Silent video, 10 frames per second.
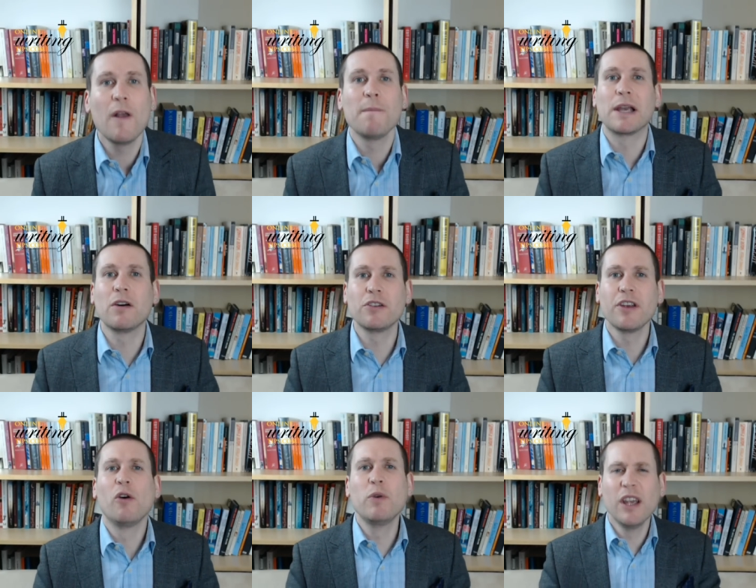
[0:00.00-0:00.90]
because
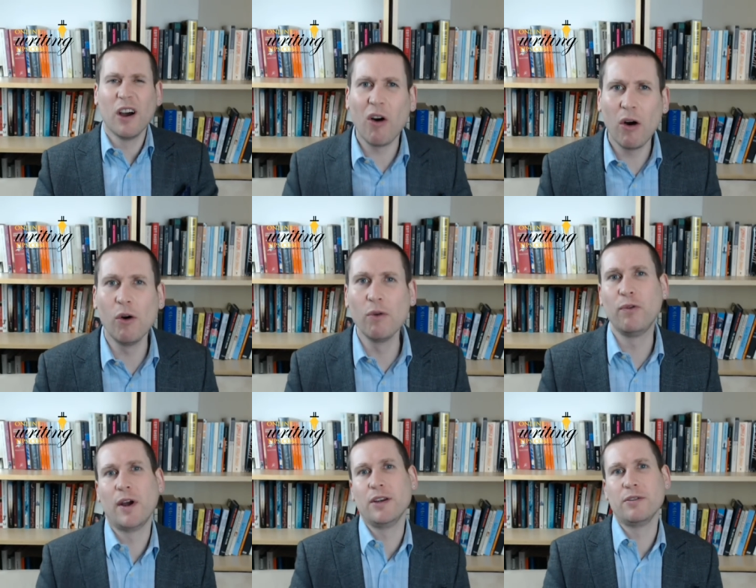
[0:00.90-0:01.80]
we all
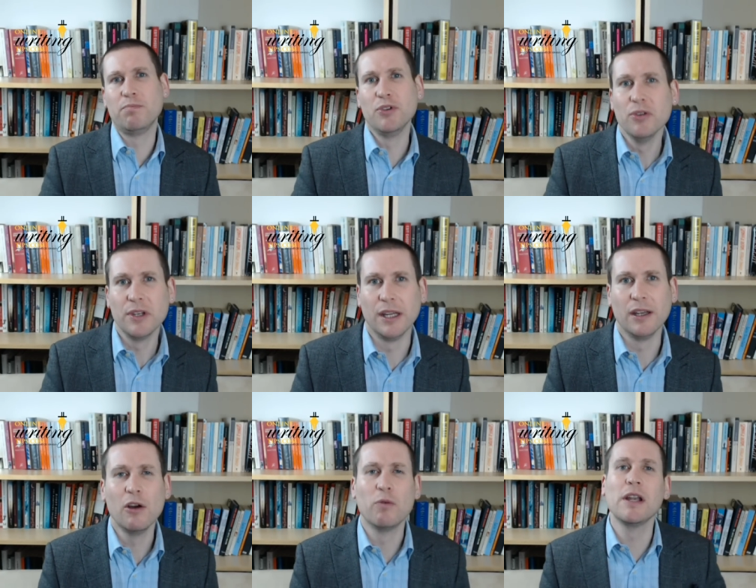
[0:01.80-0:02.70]
find beauty.
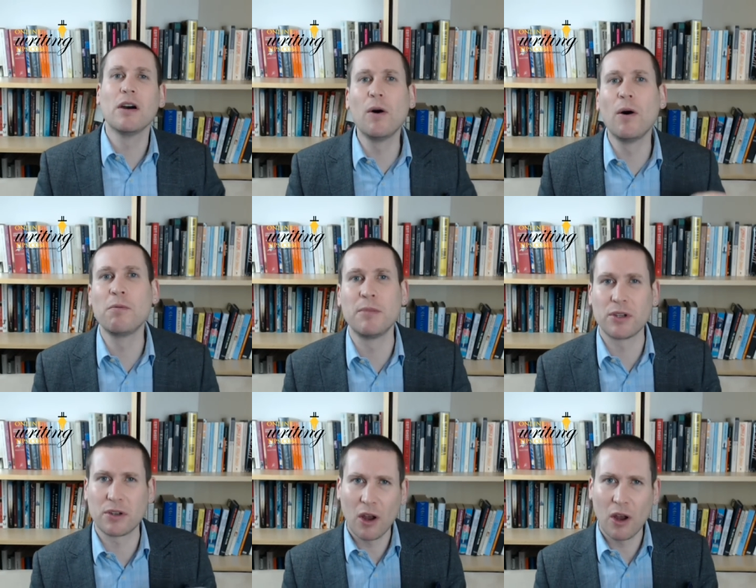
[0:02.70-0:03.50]
We all must